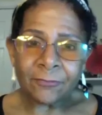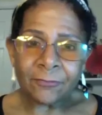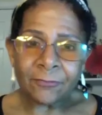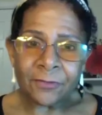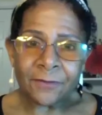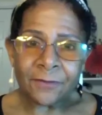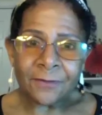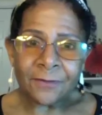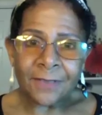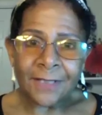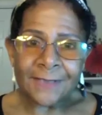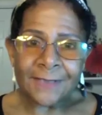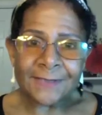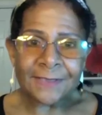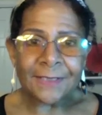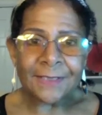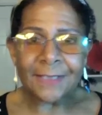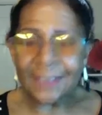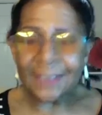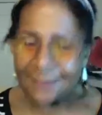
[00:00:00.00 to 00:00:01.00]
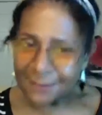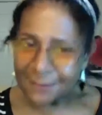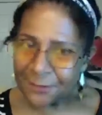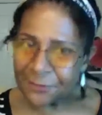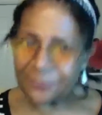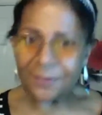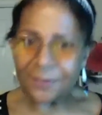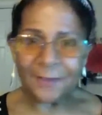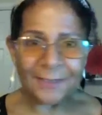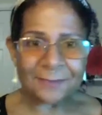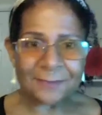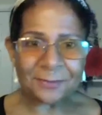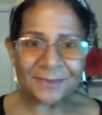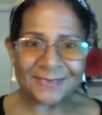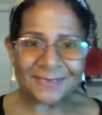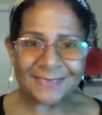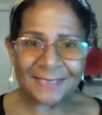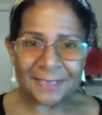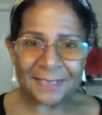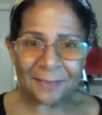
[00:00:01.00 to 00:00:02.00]
realizing, and I think your
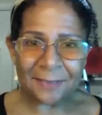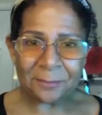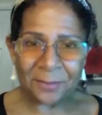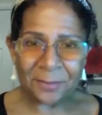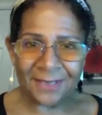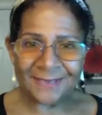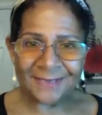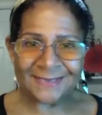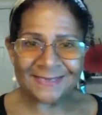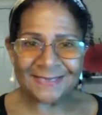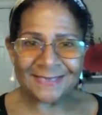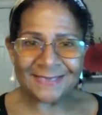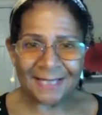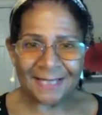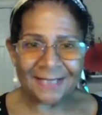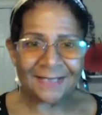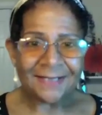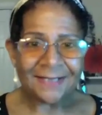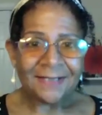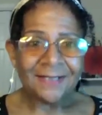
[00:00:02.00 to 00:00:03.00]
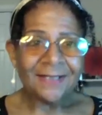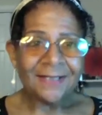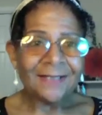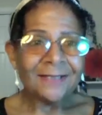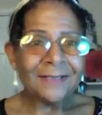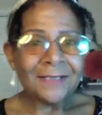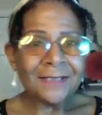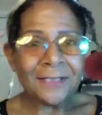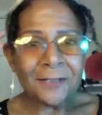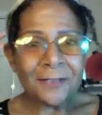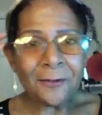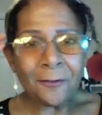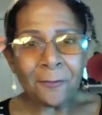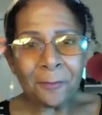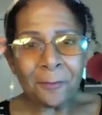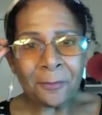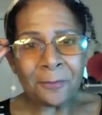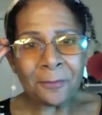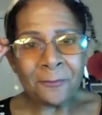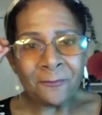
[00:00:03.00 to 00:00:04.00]
husband said it best, that
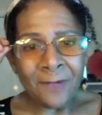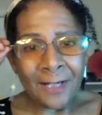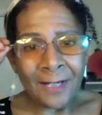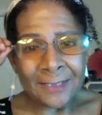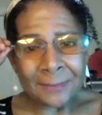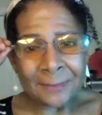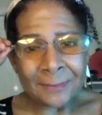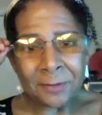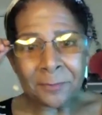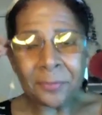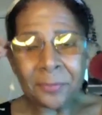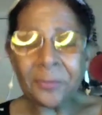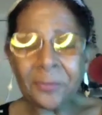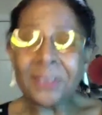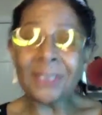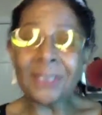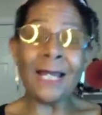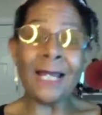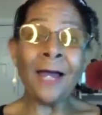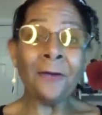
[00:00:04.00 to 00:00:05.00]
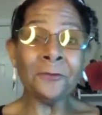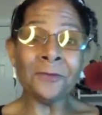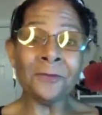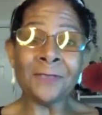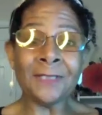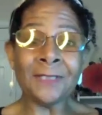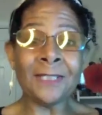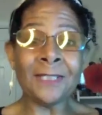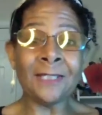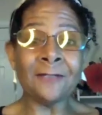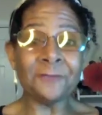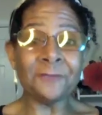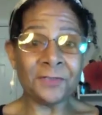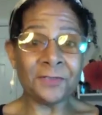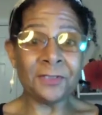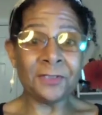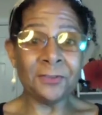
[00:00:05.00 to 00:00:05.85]
Neo has been bringing out the gifts in